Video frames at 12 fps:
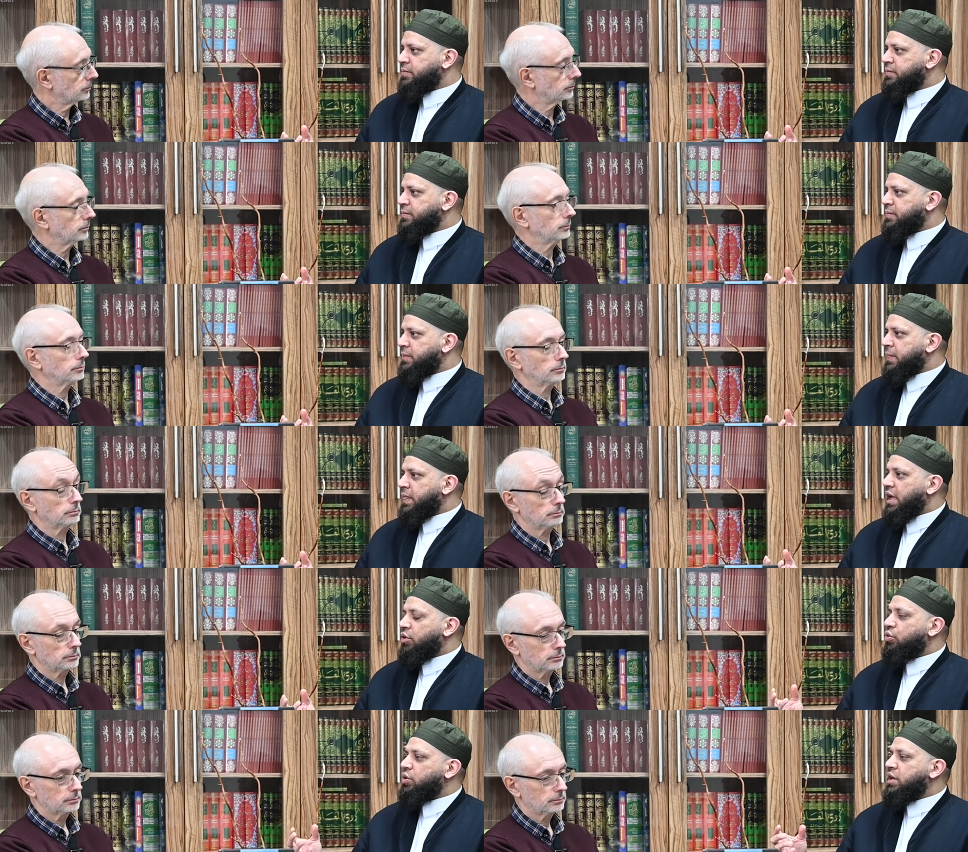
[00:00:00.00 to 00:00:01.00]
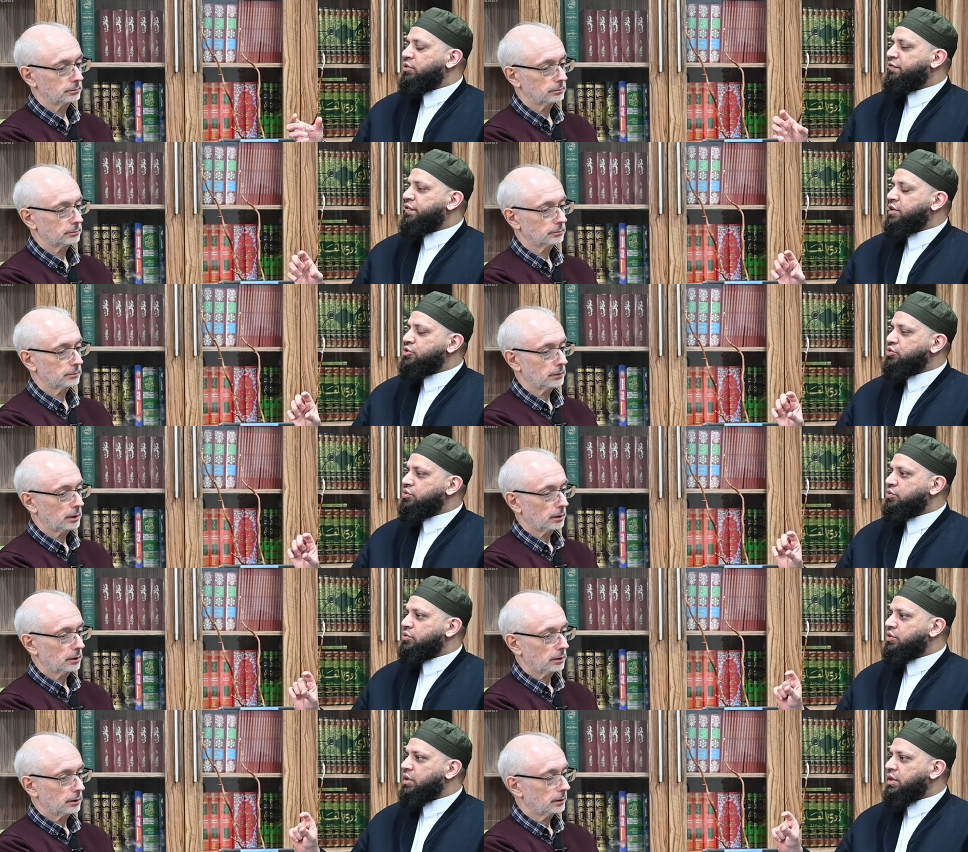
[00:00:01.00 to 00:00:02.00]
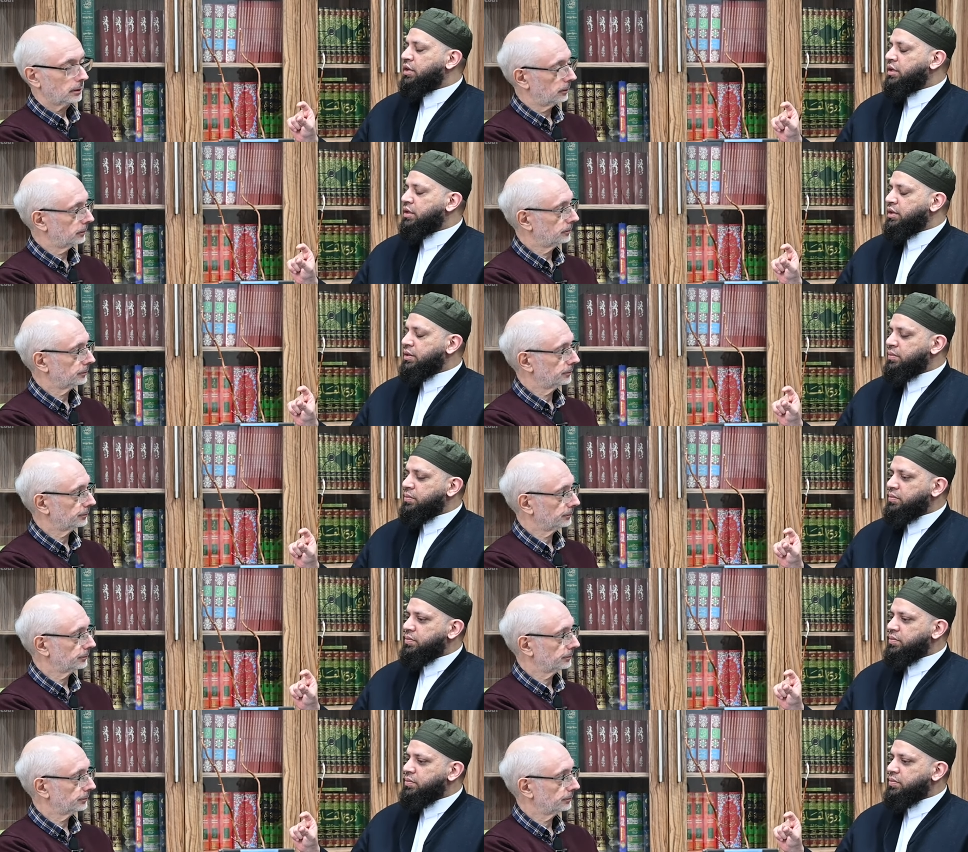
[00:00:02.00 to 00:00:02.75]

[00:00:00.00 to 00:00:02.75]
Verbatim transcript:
Speaker 1: Mm. Or he refers to uh,